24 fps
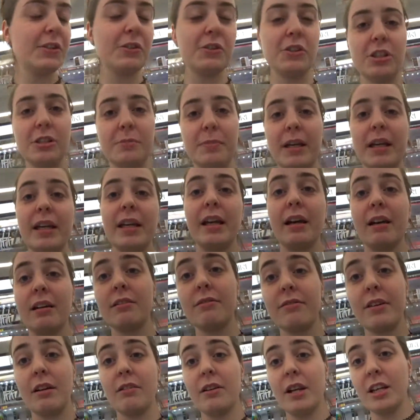she's picking out a
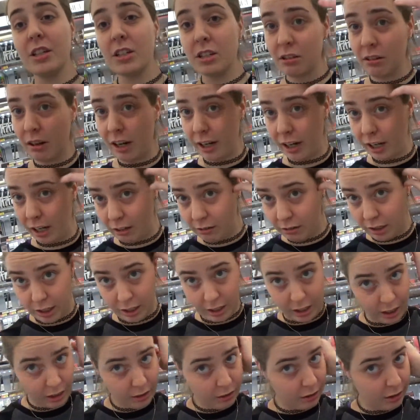foundation right now, and
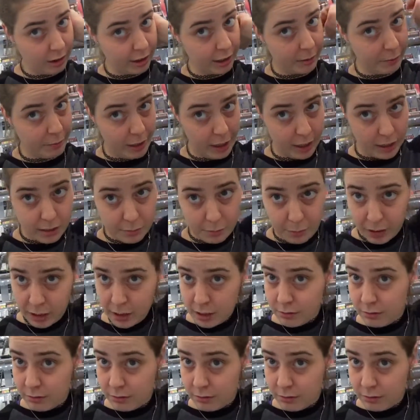I look like a mess, but it's